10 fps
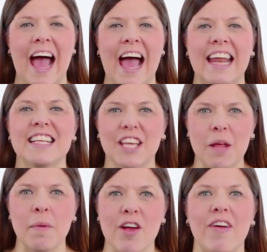And it's
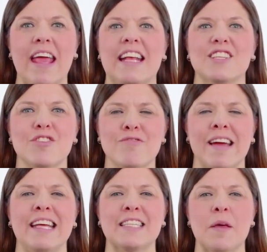going to be great. It's
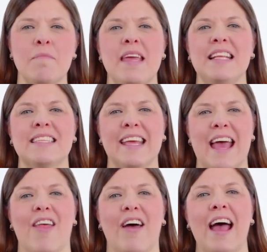great to meet
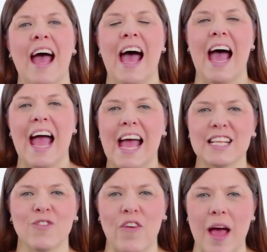together
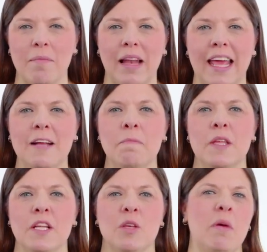as family,
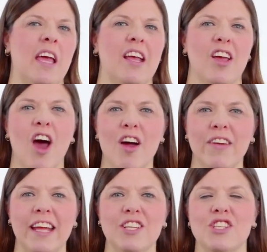to be
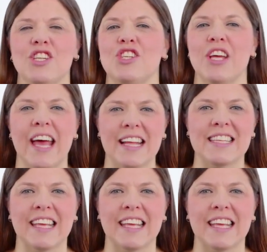encouraged, to share